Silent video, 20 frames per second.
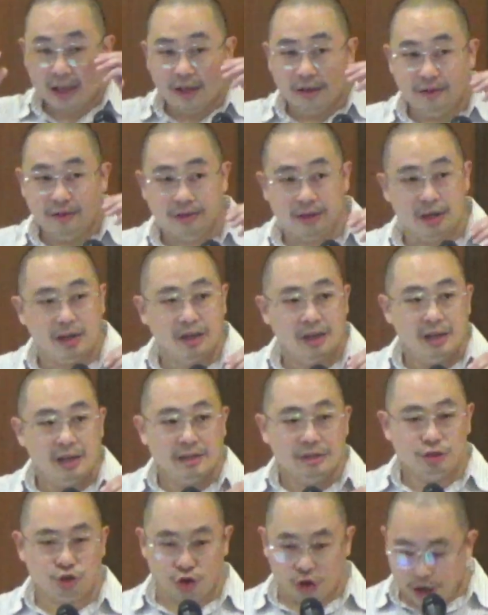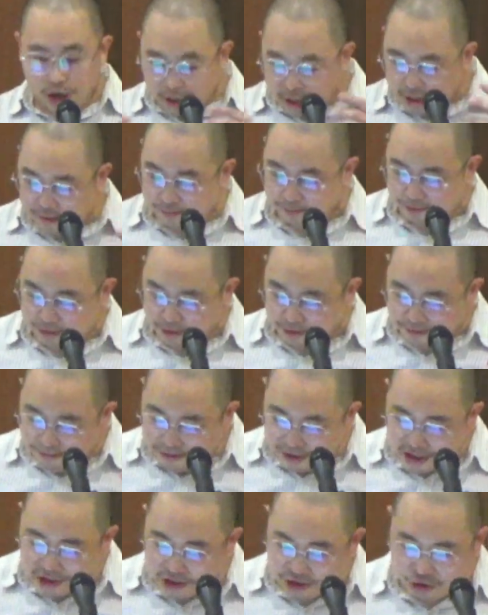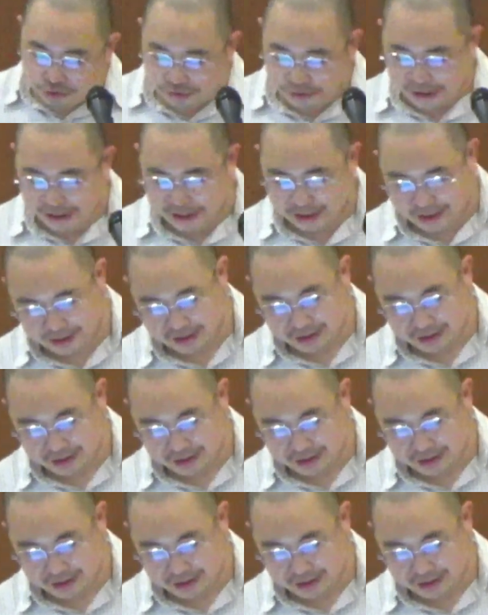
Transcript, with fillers: the triumph, the victory